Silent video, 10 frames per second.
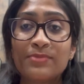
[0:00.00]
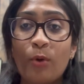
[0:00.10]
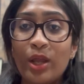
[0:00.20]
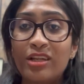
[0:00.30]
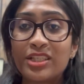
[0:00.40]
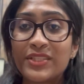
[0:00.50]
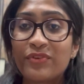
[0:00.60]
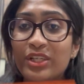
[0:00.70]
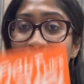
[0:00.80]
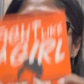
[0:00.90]
spoilers
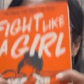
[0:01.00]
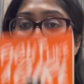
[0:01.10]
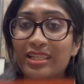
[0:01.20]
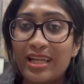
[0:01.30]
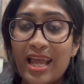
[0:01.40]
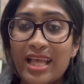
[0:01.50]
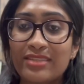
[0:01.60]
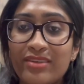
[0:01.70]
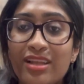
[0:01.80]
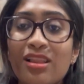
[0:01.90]
for this one
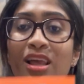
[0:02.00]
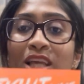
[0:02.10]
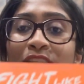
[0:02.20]
as well.